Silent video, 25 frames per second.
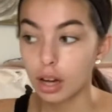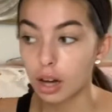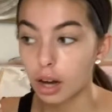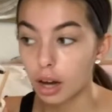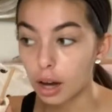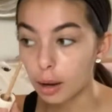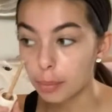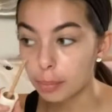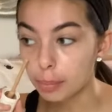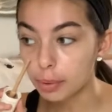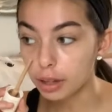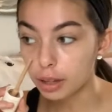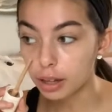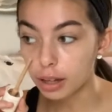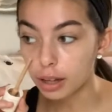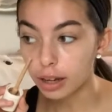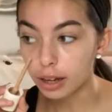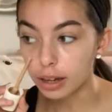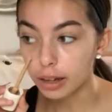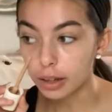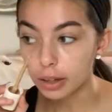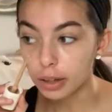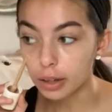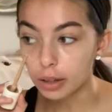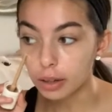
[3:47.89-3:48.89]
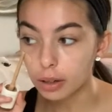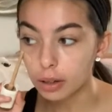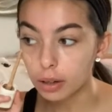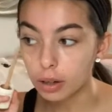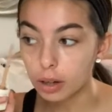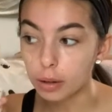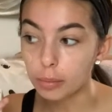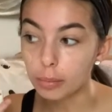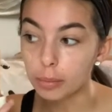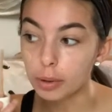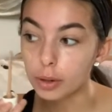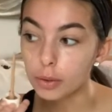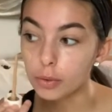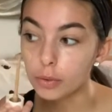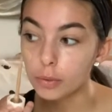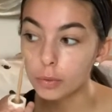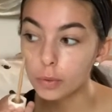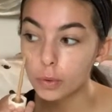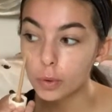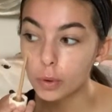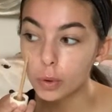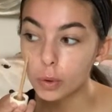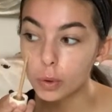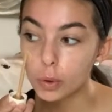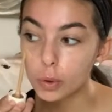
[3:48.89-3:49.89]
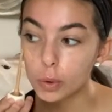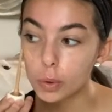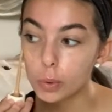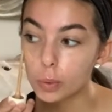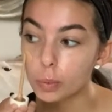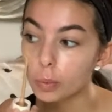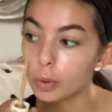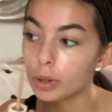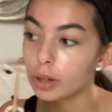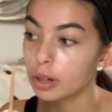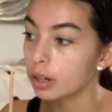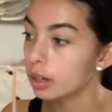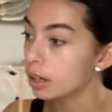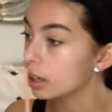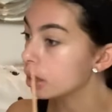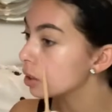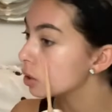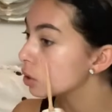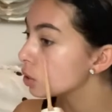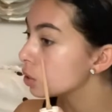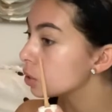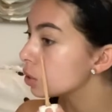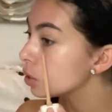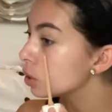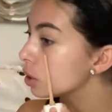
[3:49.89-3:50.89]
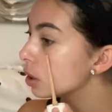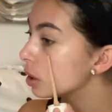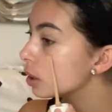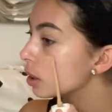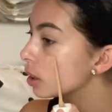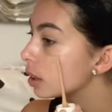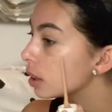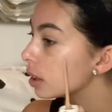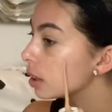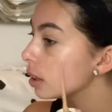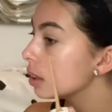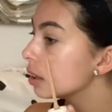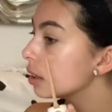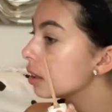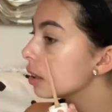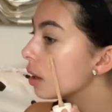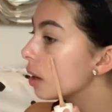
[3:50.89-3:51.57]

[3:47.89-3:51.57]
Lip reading: apply it on my face where it's needed.